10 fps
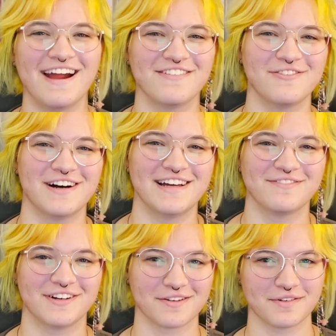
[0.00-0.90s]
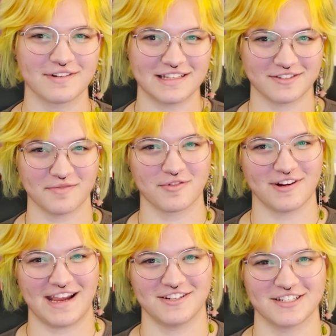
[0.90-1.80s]
everyone, welcome to Rainstorm
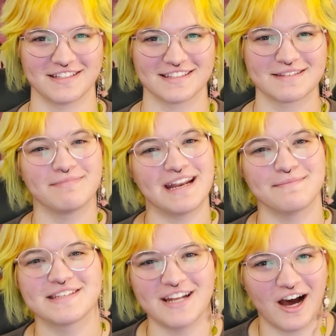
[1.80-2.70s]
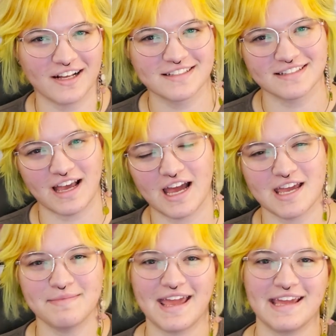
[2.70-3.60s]
Creations. My name is Knox. I
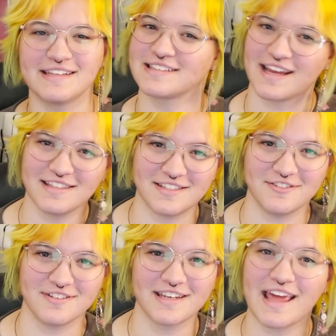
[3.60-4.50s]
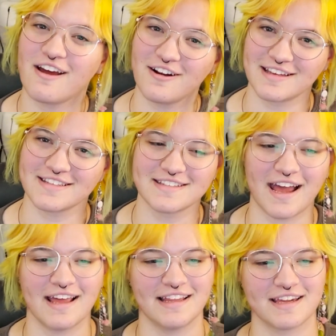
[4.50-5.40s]
am a design student and artist.
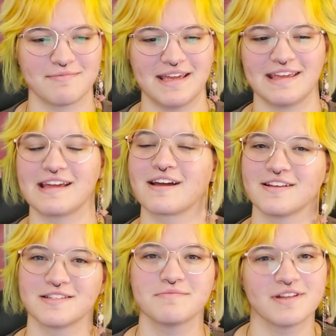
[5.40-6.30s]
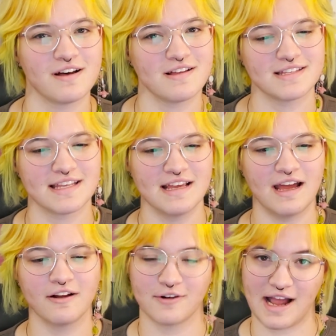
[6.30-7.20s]
I like making custom dolls,
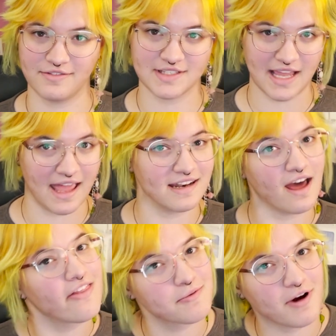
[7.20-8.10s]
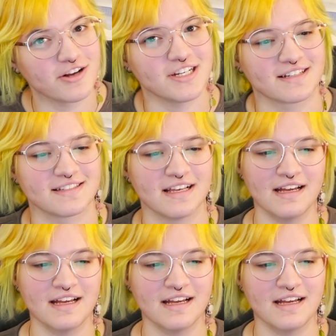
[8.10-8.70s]
crafts, and other projects.